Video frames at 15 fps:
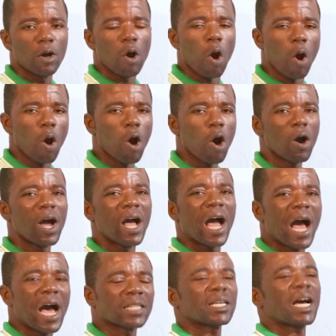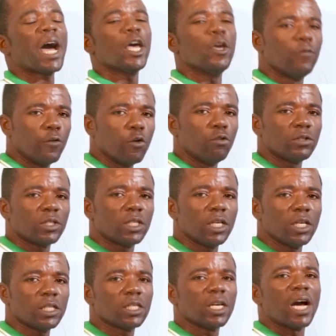or at high
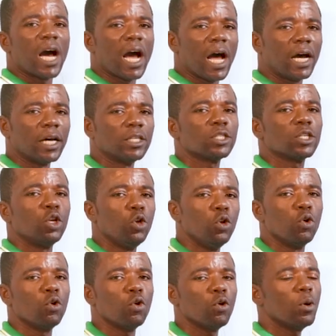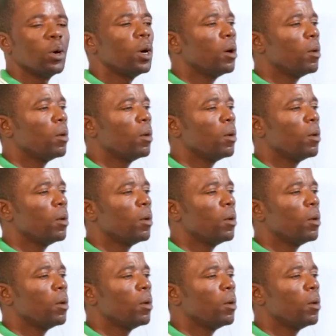voltage and low